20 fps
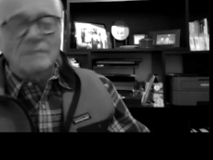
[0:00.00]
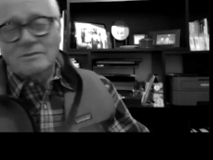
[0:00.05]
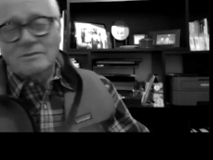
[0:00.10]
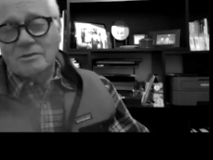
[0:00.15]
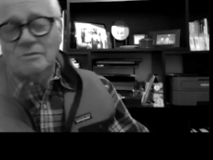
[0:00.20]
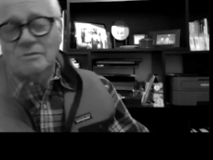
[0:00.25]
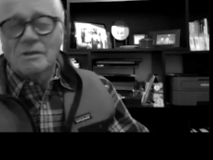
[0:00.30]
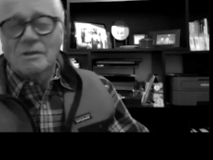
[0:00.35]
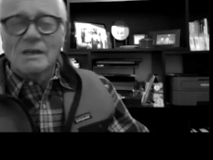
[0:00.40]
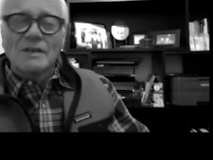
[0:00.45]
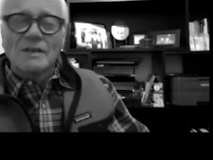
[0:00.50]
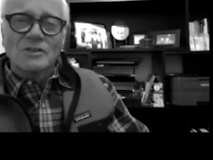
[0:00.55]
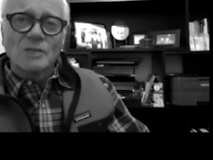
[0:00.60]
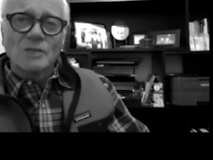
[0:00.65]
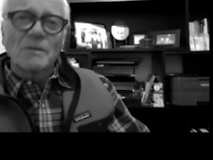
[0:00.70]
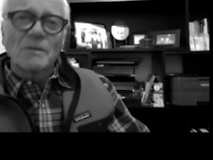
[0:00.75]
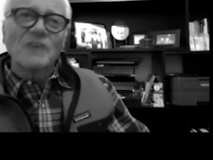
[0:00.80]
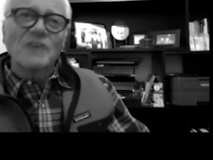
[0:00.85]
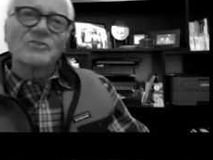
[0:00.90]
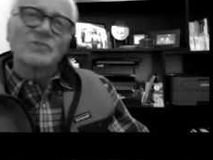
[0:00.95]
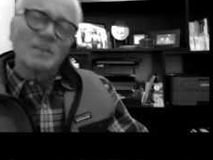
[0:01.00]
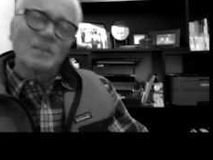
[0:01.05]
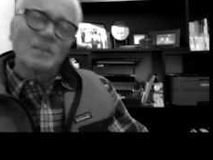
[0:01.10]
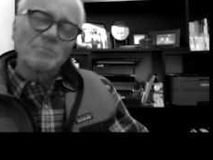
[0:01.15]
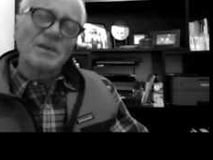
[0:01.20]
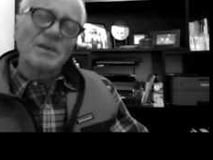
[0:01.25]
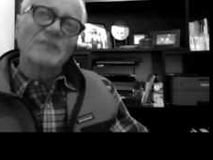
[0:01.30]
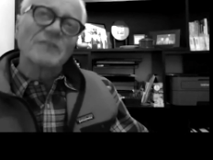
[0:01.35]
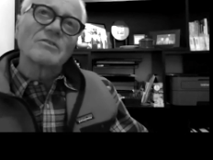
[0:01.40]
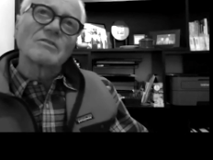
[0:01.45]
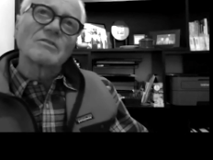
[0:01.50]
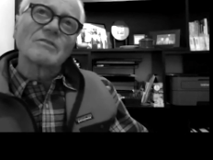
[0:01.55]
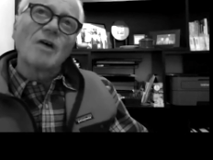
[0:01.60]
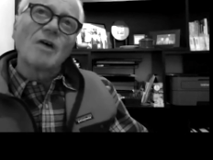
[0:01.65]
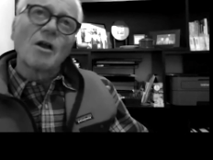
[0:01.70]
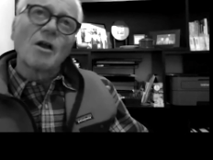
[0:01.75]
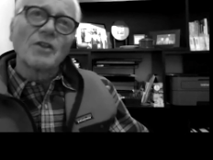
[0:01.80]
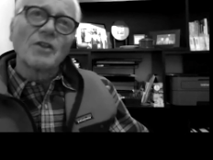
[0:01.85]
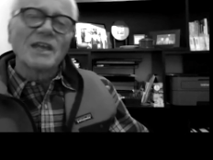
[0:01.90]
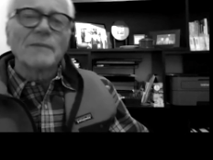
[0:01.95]
So she basically picked
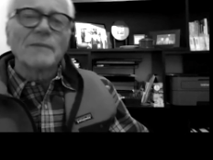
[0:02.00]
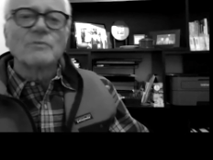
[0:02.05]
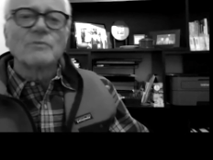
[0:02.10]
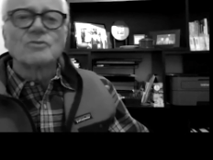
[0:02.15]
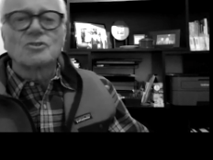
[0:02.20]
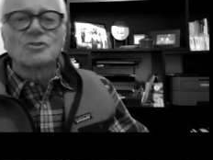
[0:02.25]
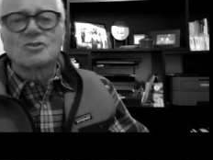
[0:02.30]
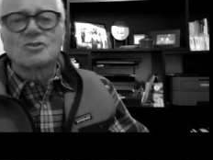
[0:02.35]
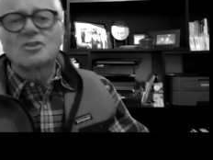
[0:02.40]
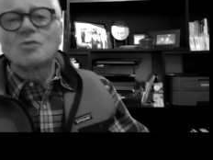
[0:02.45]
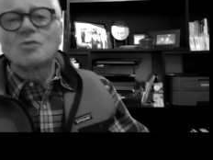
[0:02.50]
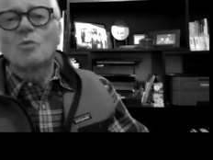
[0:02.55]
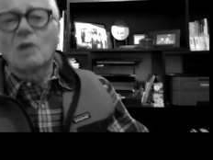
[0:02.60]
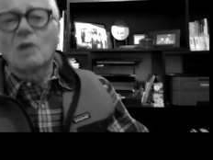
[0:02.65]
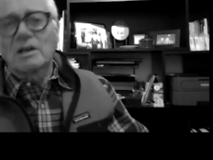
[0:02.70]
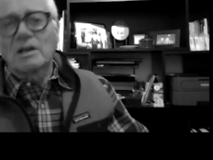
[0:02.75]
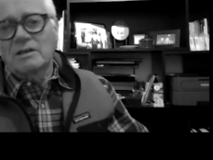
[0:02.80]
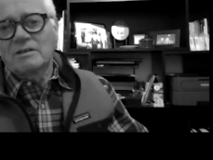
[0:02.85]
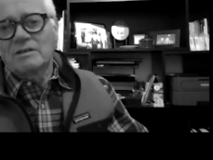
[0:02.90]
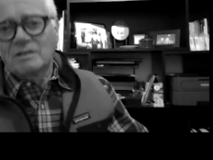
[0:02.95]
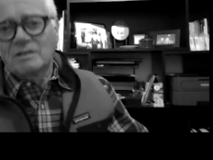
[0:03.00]
all the images she wanted.